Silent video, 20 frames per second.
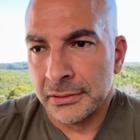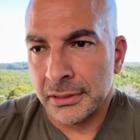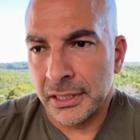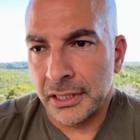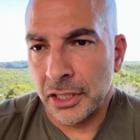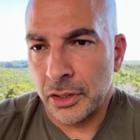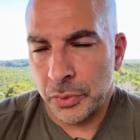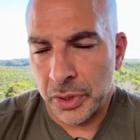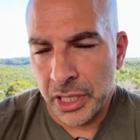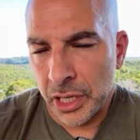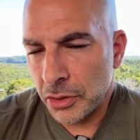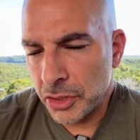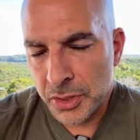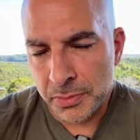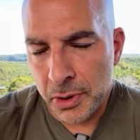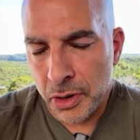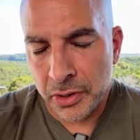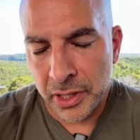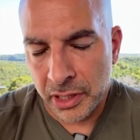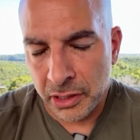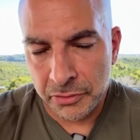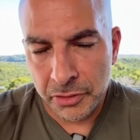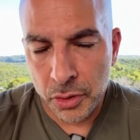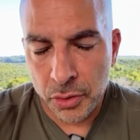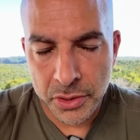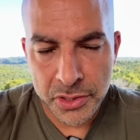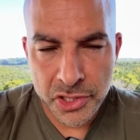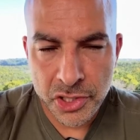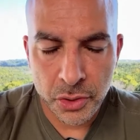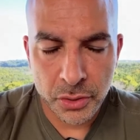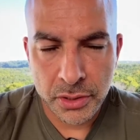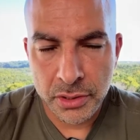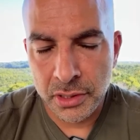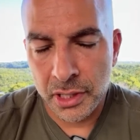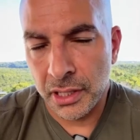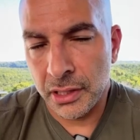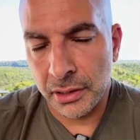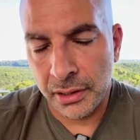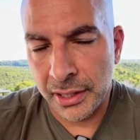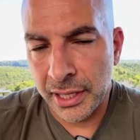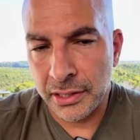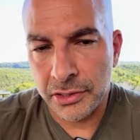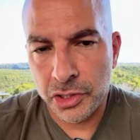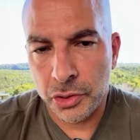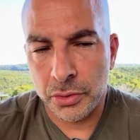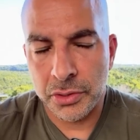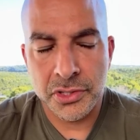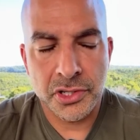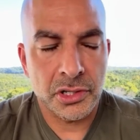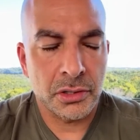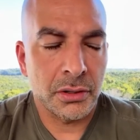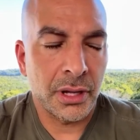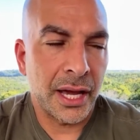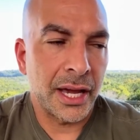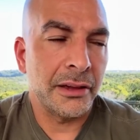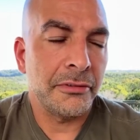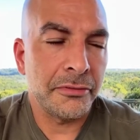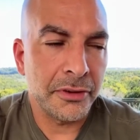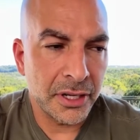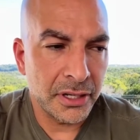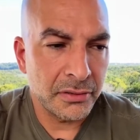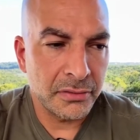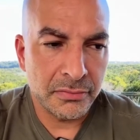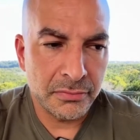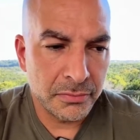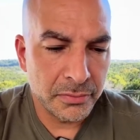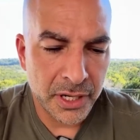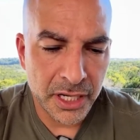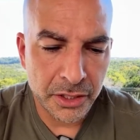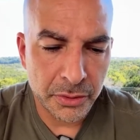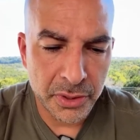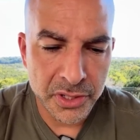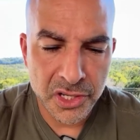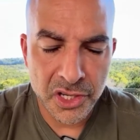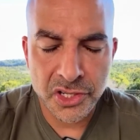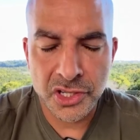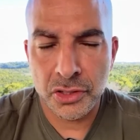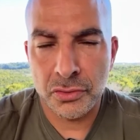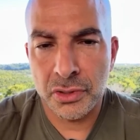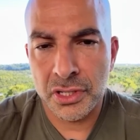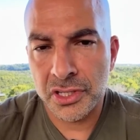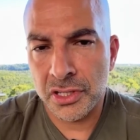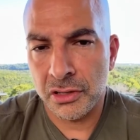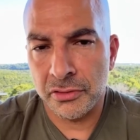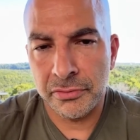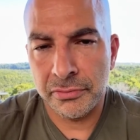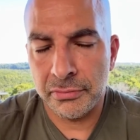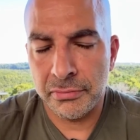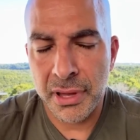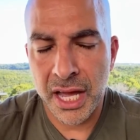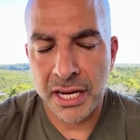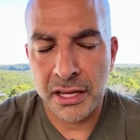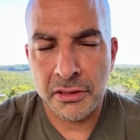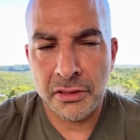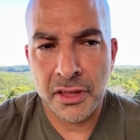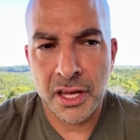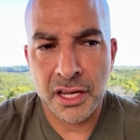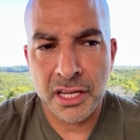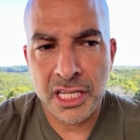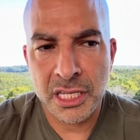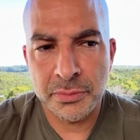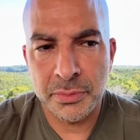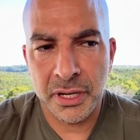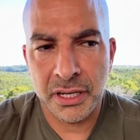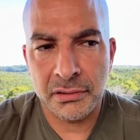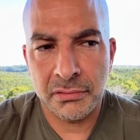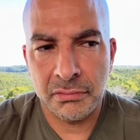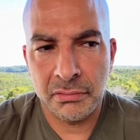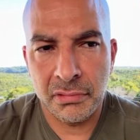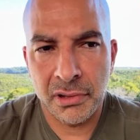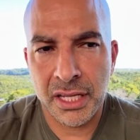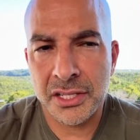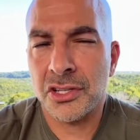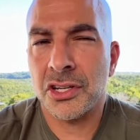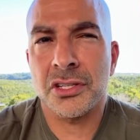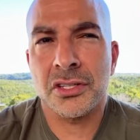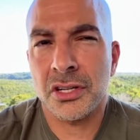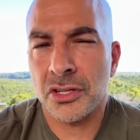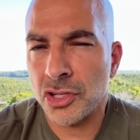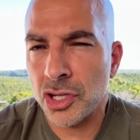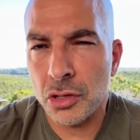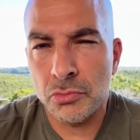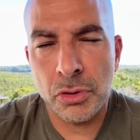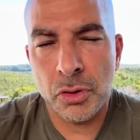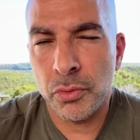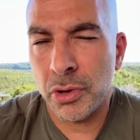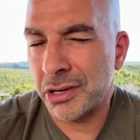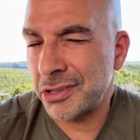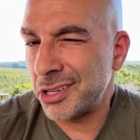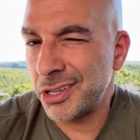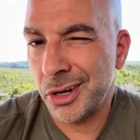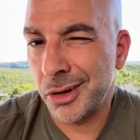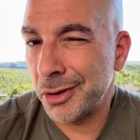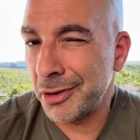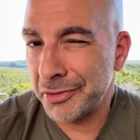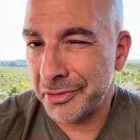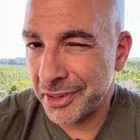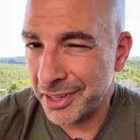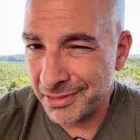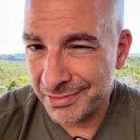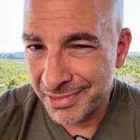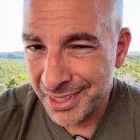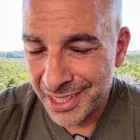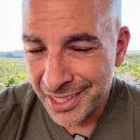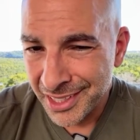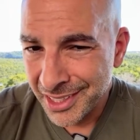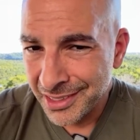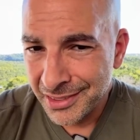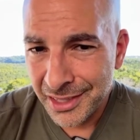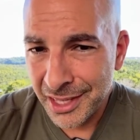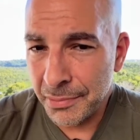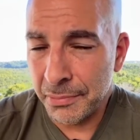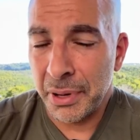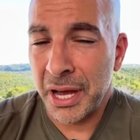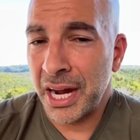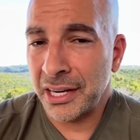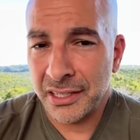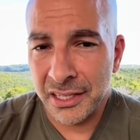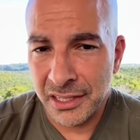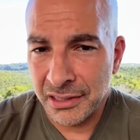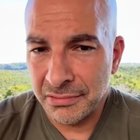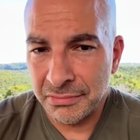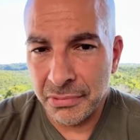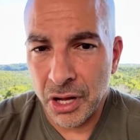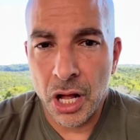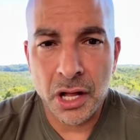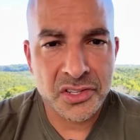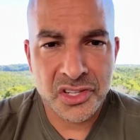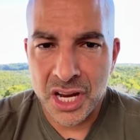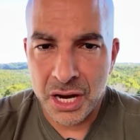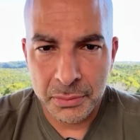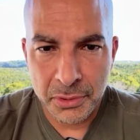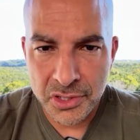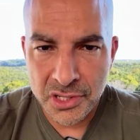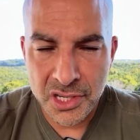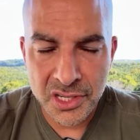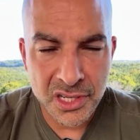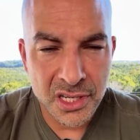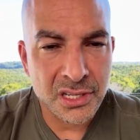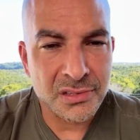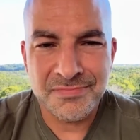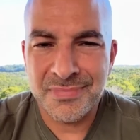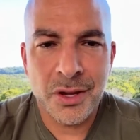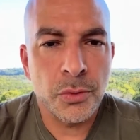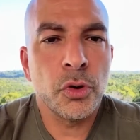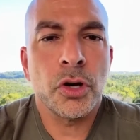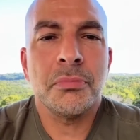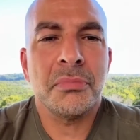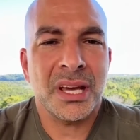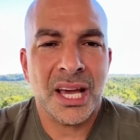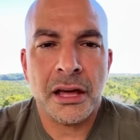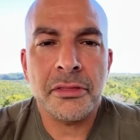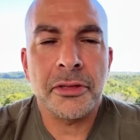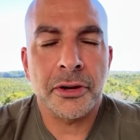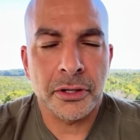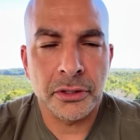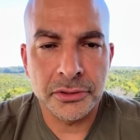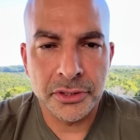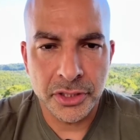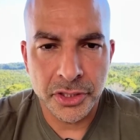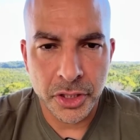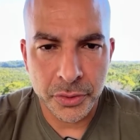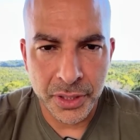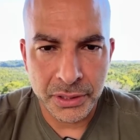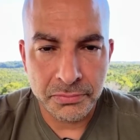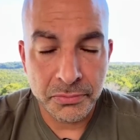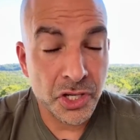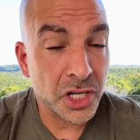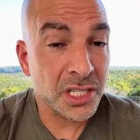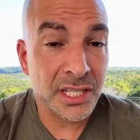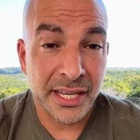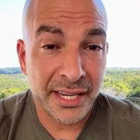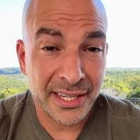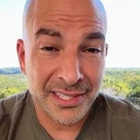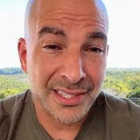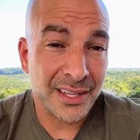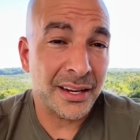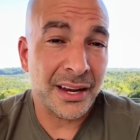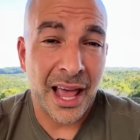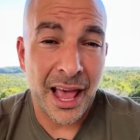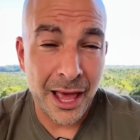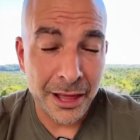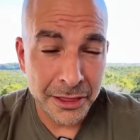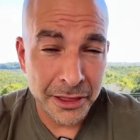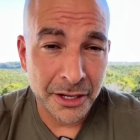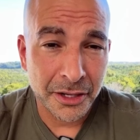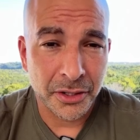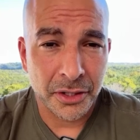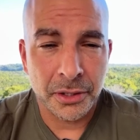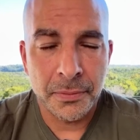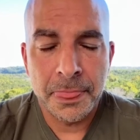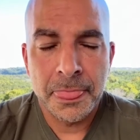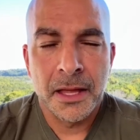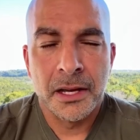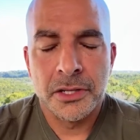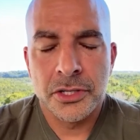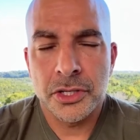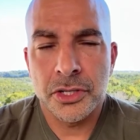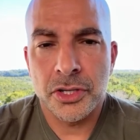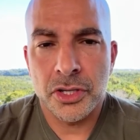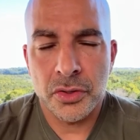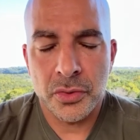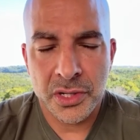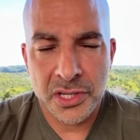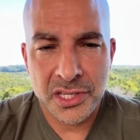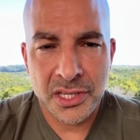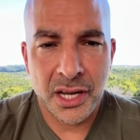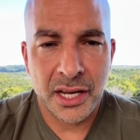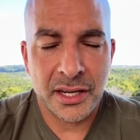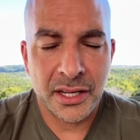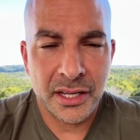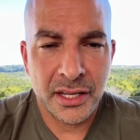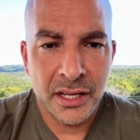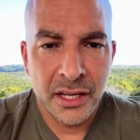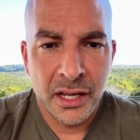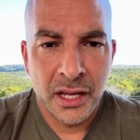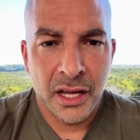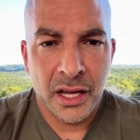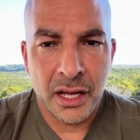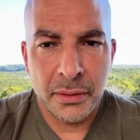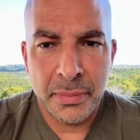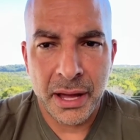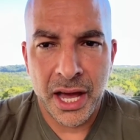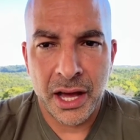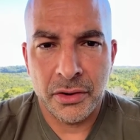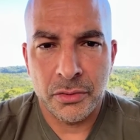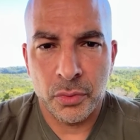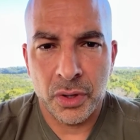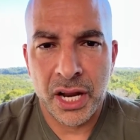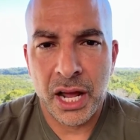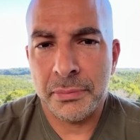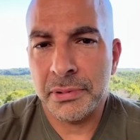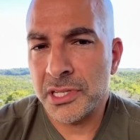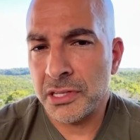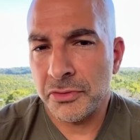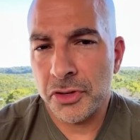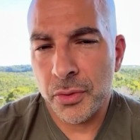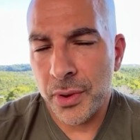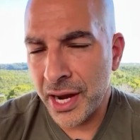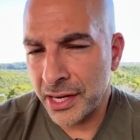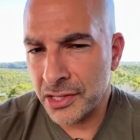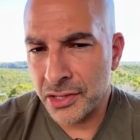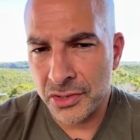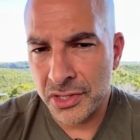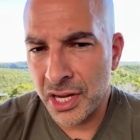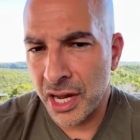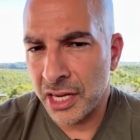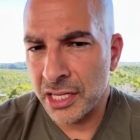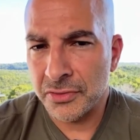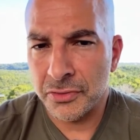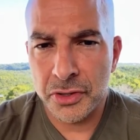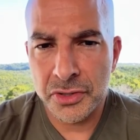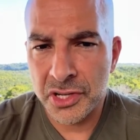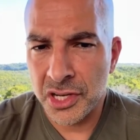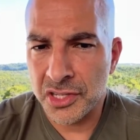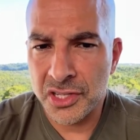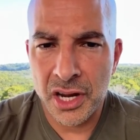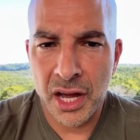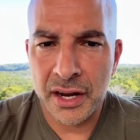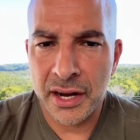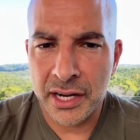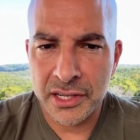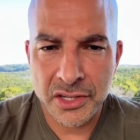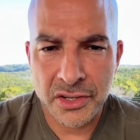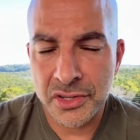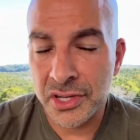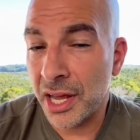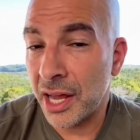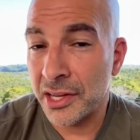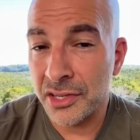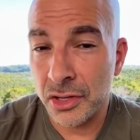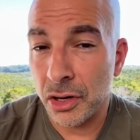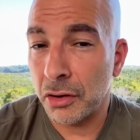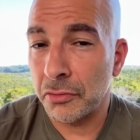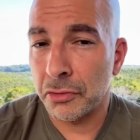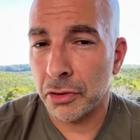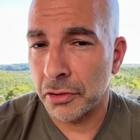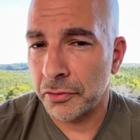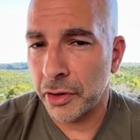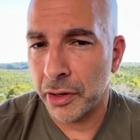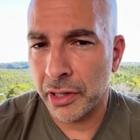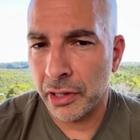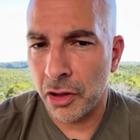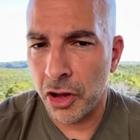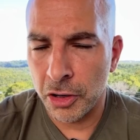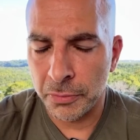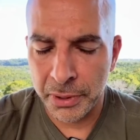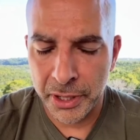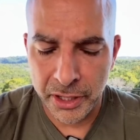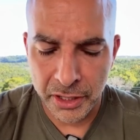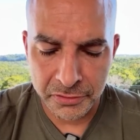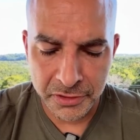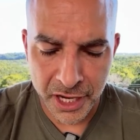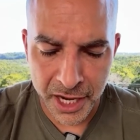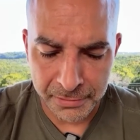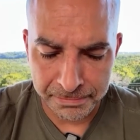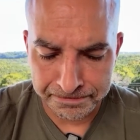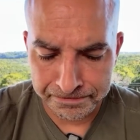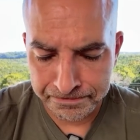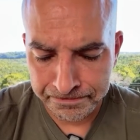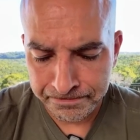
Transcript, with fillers: you know, we know smoking, of course, shorten, shortens your life and increases your risk of many things, but let's just assume we wanted to know if it impacted Alzheimer's disease. It wouldn't be ethical to do it. Just like it's not ethical to do a study about what happens if you exercise versus not exercise over a very long period of time.